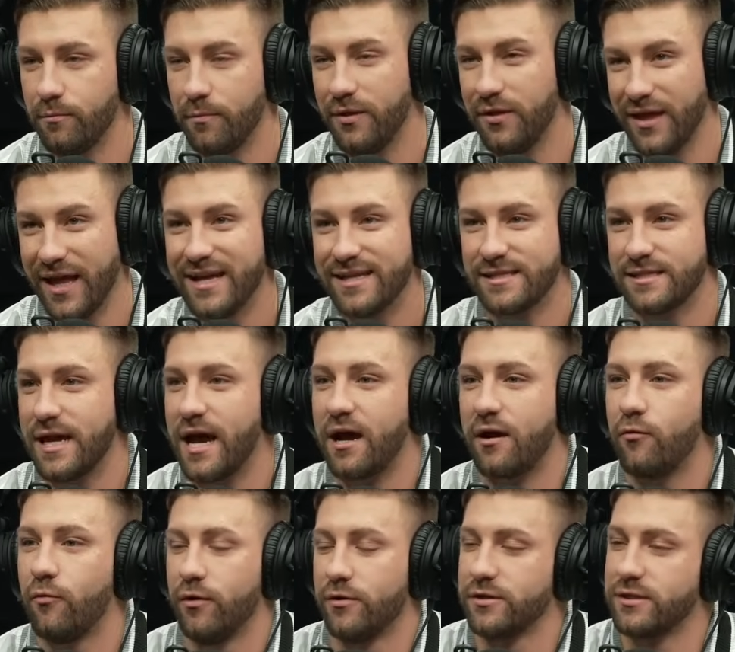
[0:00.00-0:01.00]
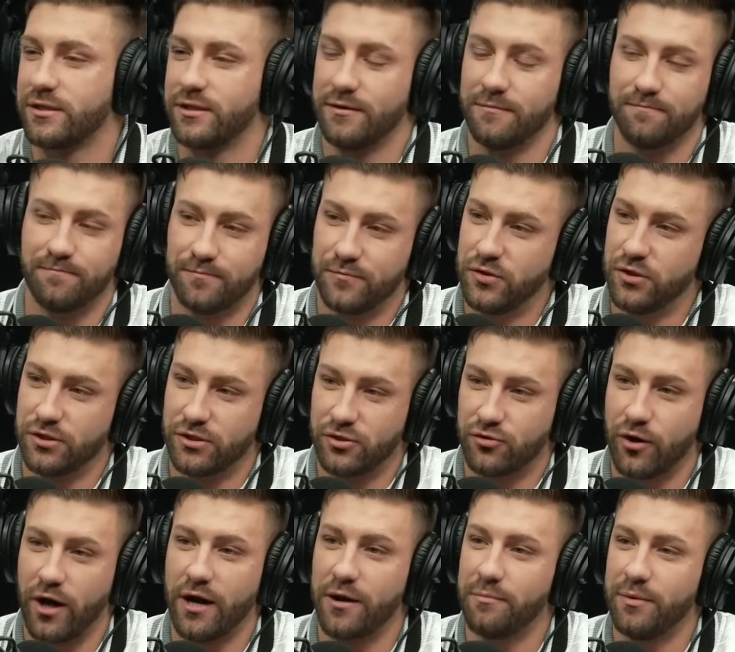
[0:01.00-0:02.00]
let Zach Wilson just
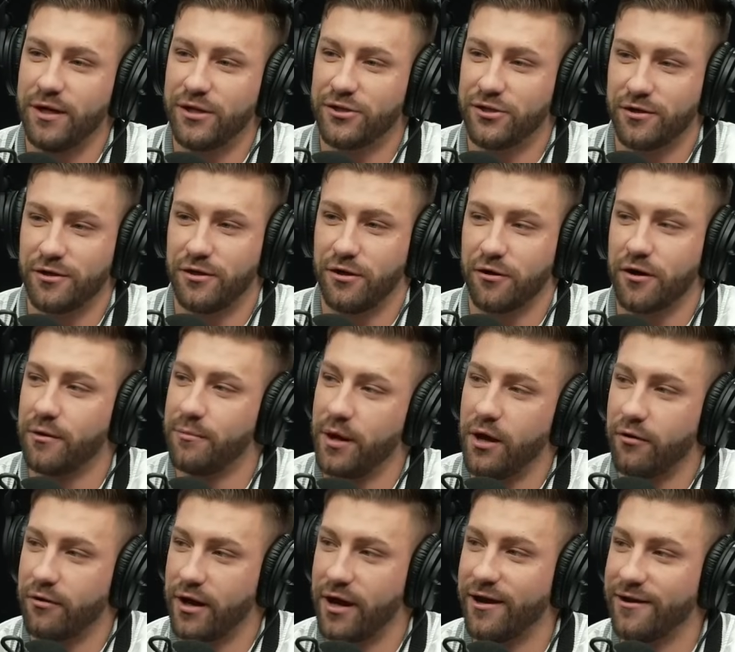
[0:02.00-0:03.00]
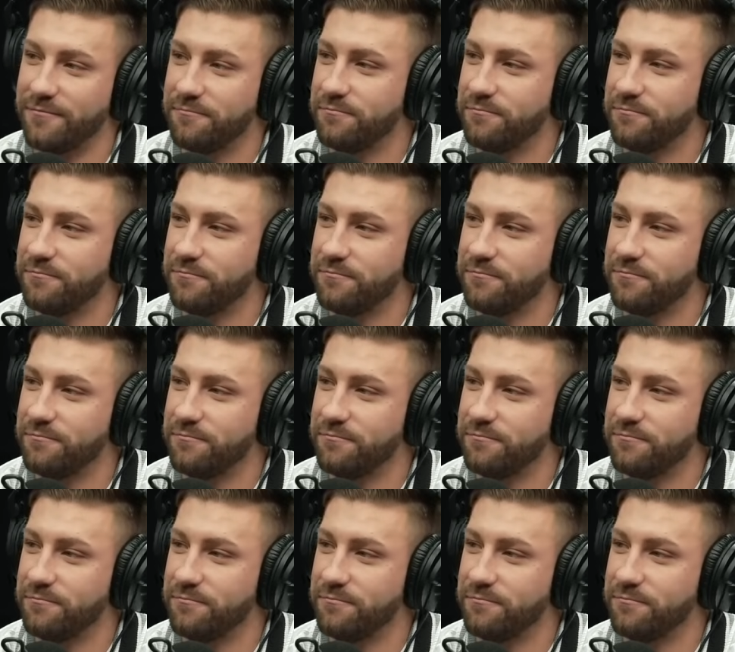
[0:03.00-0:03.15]
try to beat you, you're going to be okay.